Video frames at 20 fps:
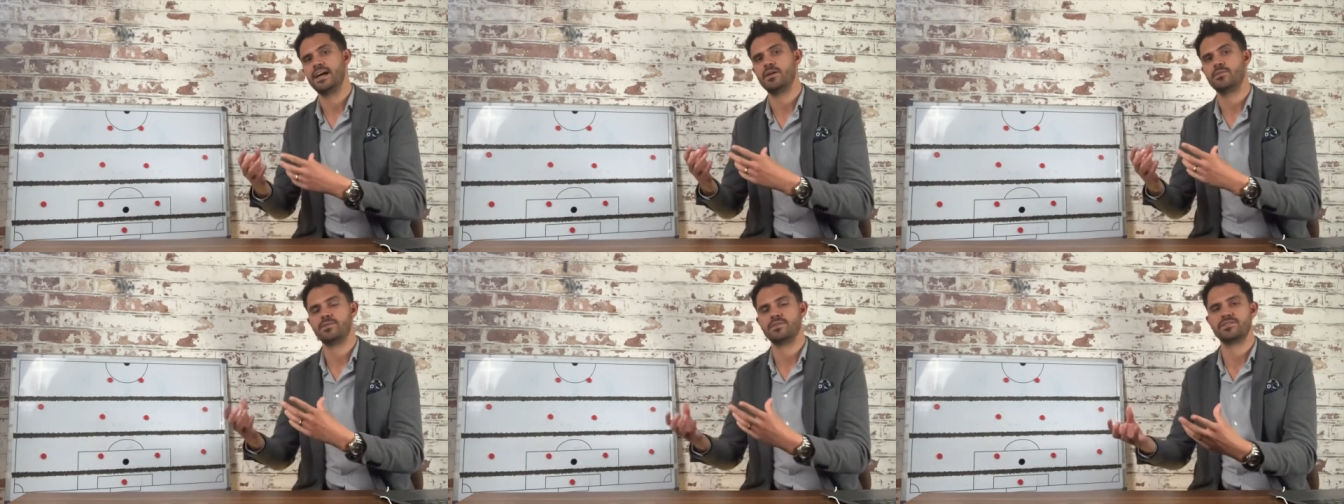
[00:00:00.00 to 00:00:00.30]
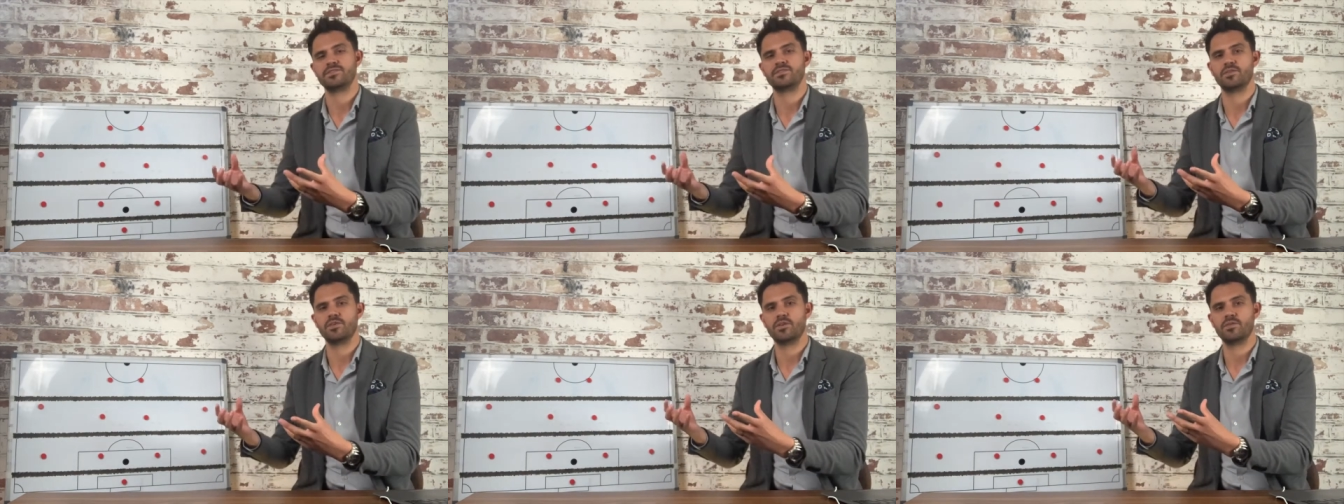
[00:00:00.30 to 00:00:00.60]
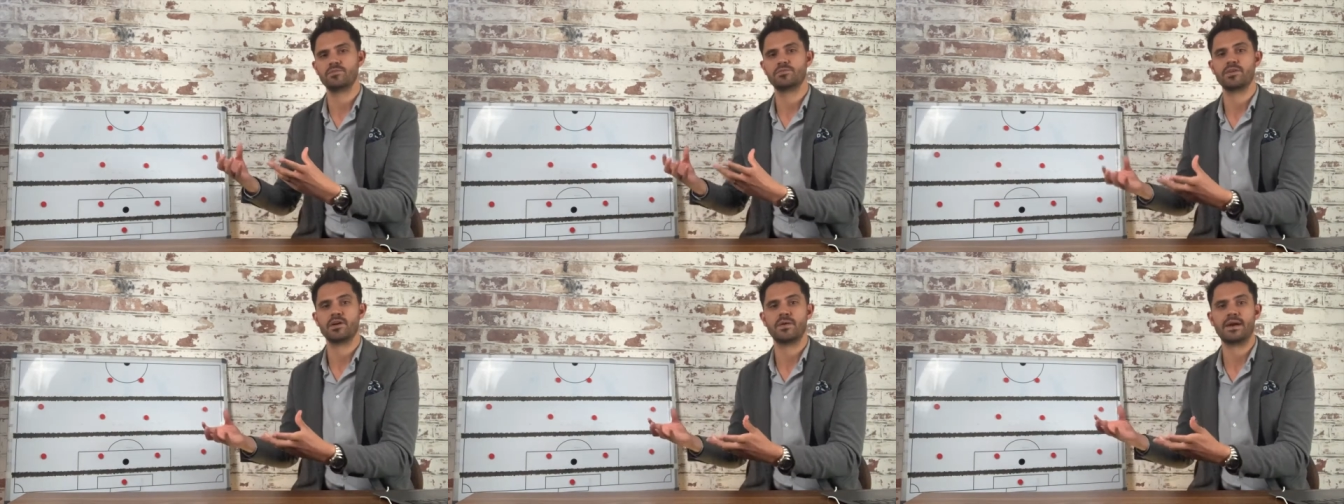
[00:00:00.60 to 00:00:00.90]
with your
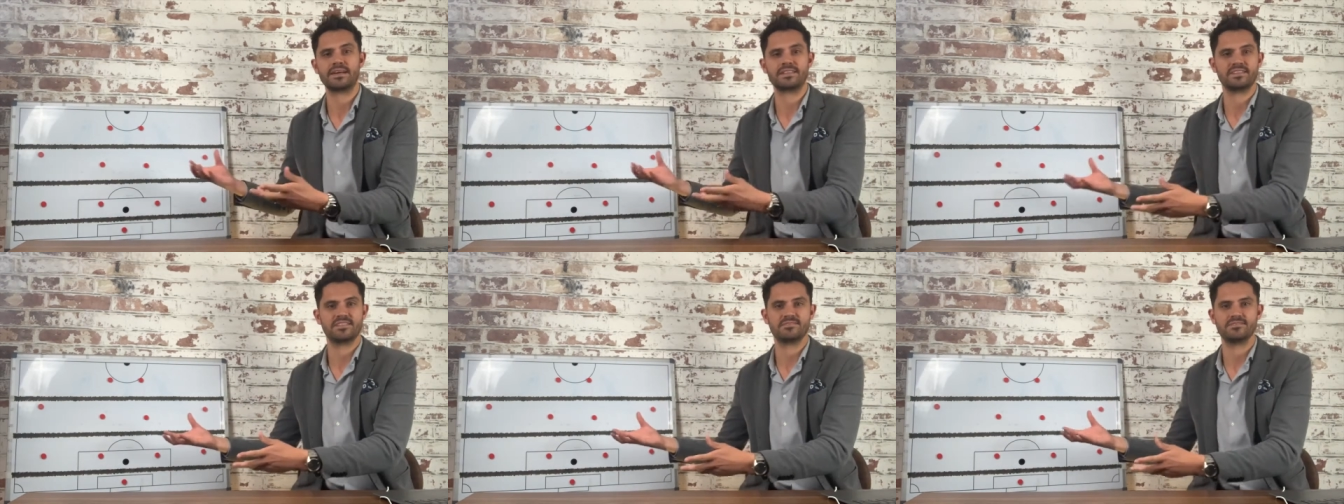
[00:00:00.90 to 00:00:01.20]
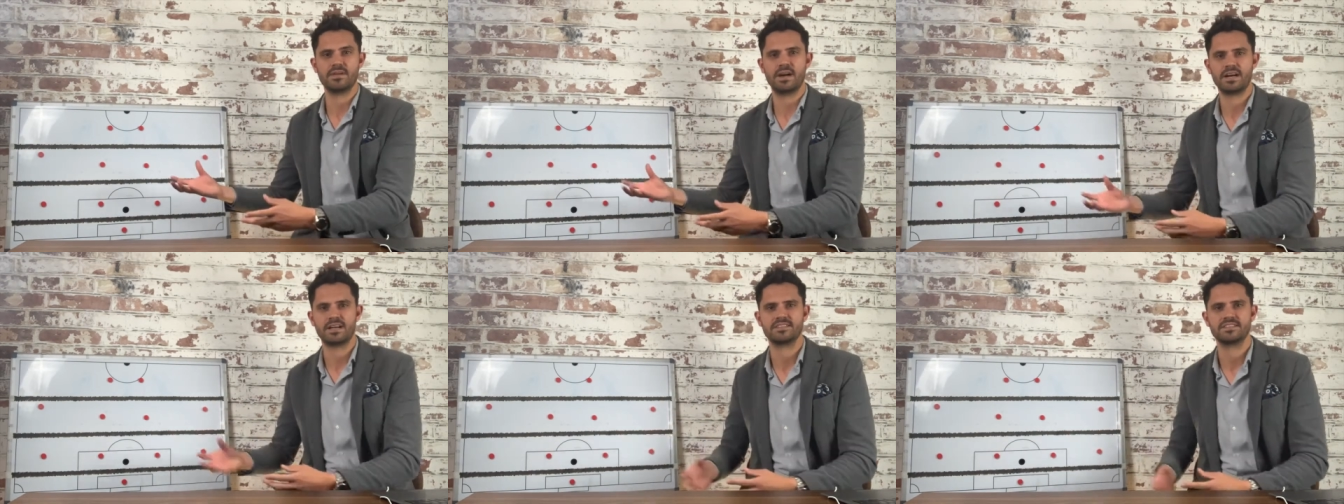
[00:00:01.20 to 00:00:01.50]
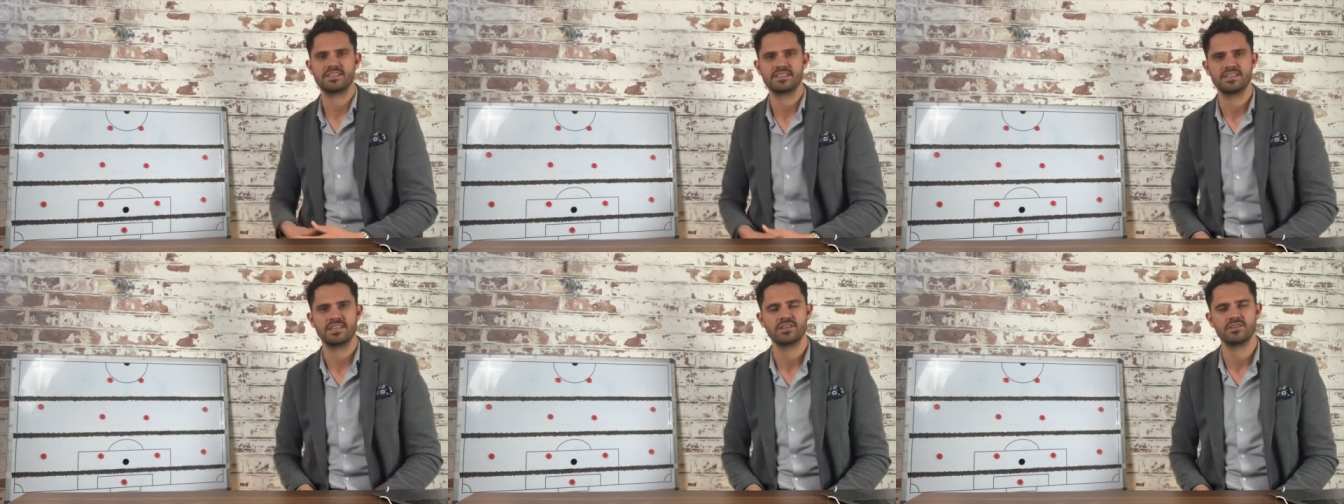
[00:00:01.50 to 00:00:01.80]
proactive
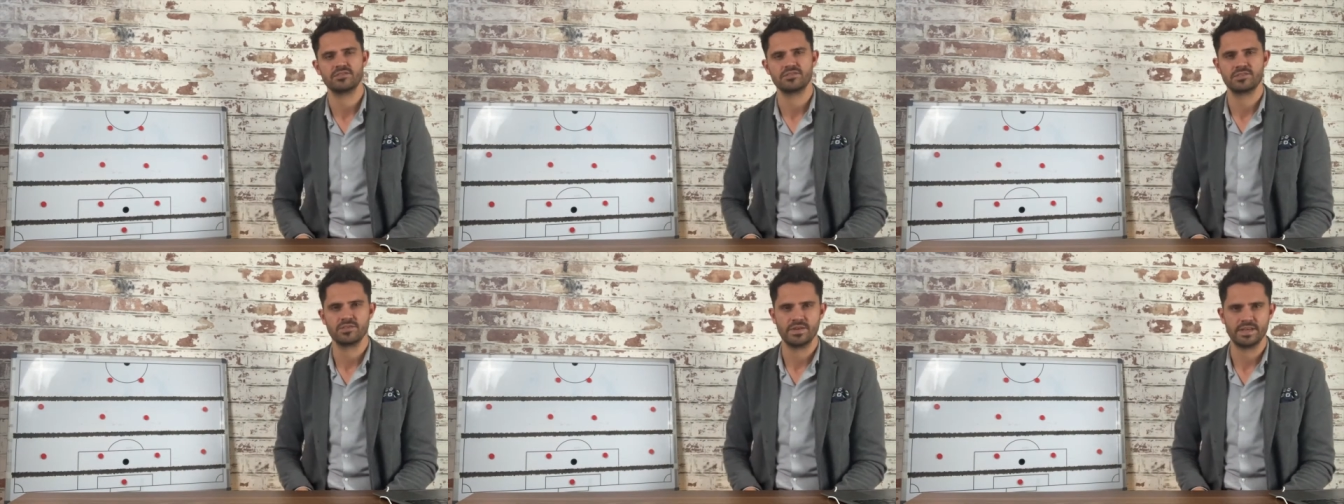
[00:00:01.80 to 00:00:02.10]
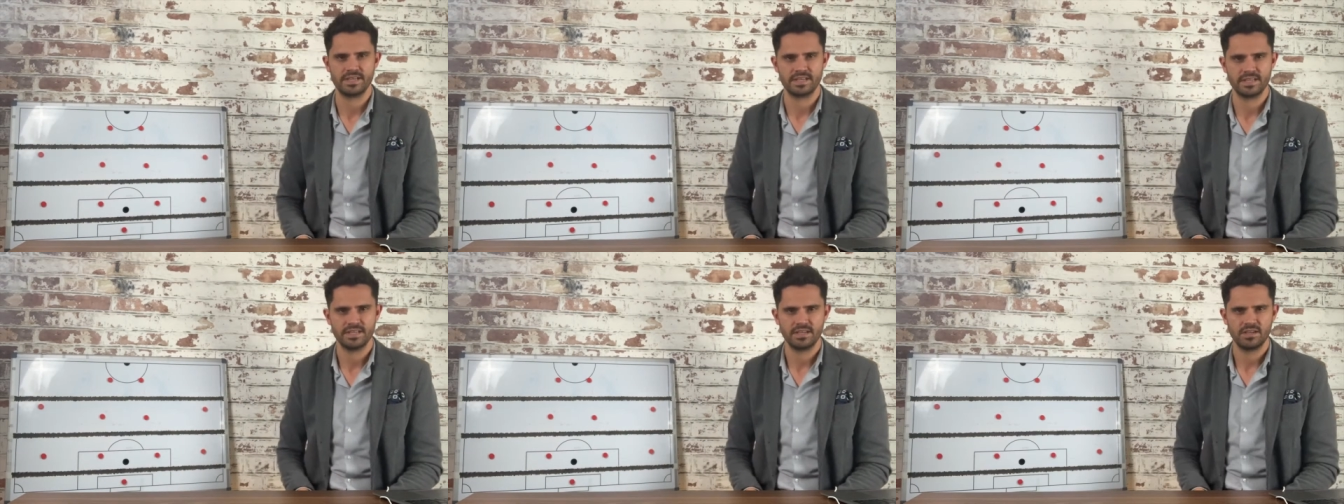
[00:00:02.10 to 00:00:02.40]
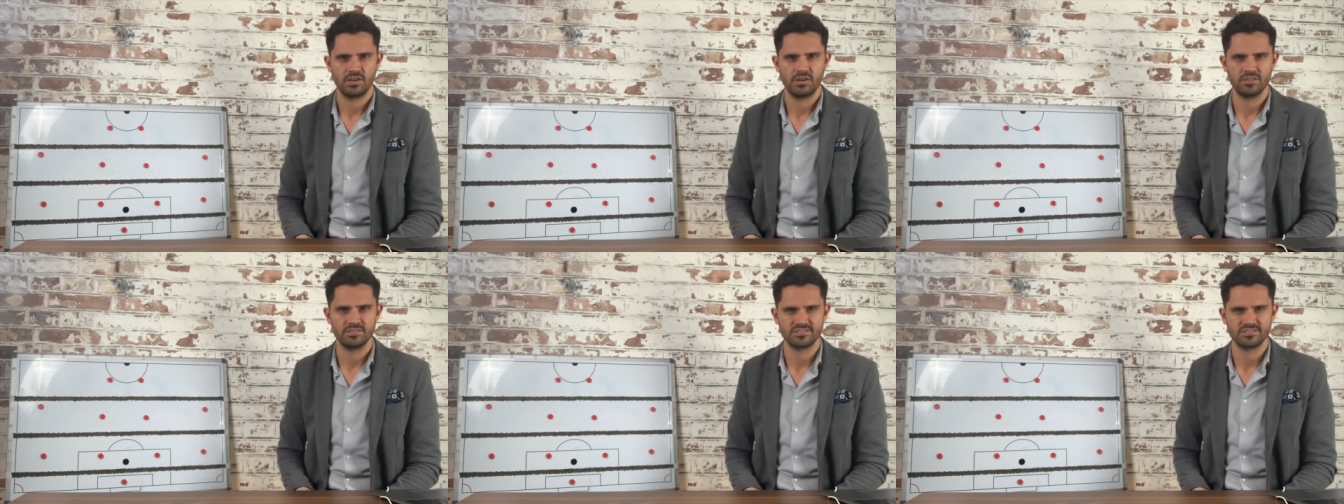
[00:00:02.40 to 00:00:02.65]
marketing that you're doing on